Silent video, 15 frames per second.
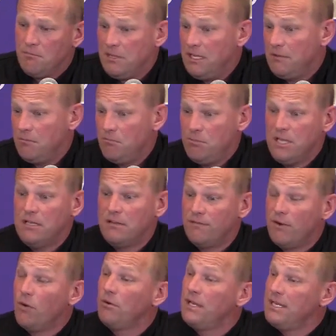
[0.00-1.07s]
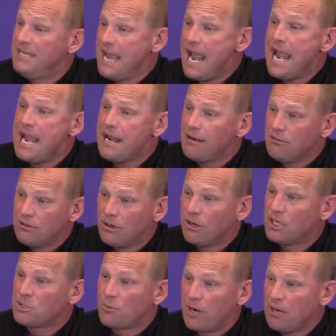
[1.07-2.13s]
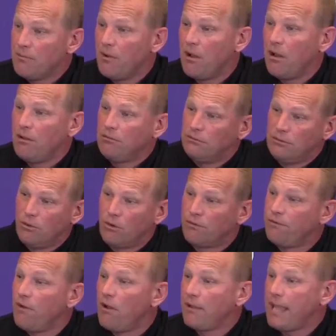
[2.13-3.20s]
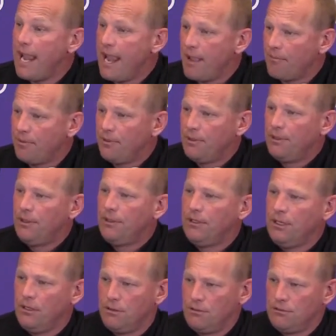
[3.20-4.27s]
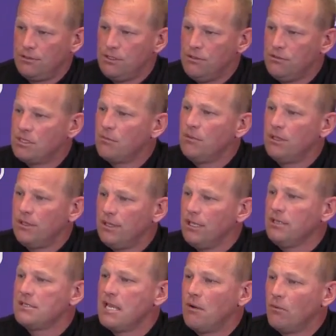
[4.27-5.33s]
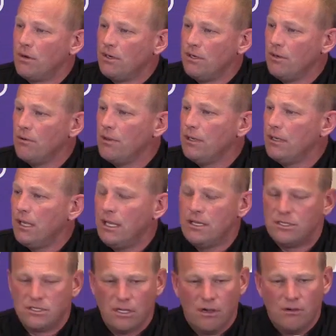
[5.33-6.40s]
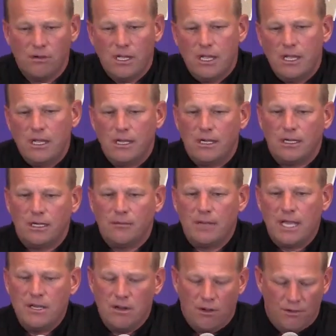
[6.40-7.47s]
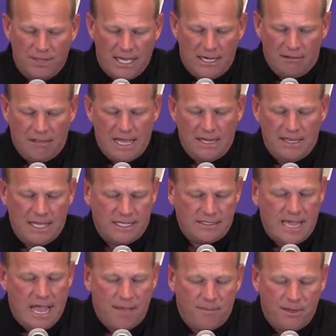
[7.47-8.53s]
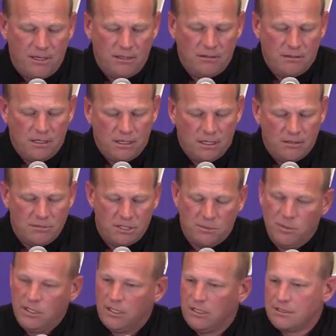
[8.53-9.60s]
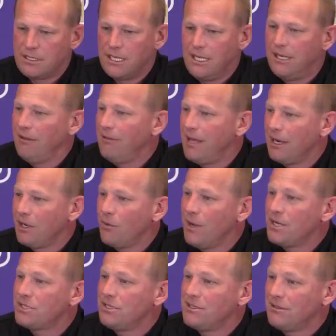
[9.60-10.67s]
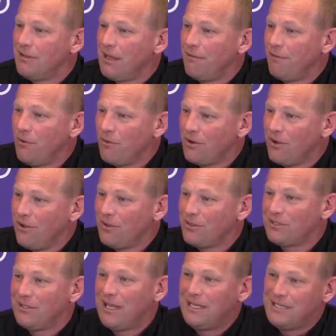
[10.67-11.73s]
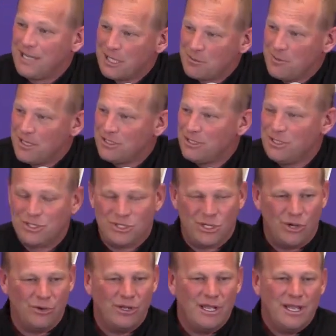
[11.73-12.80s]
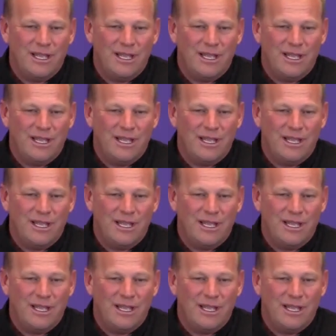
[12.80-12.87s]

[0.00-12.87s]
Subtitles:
be devoting a day during spring ball or fall camp, you know, to some of the things that we're doing. And so I know that a lot of that's happening just because I get a lot of questions, a lot of phone calls, a lot of text messages. So,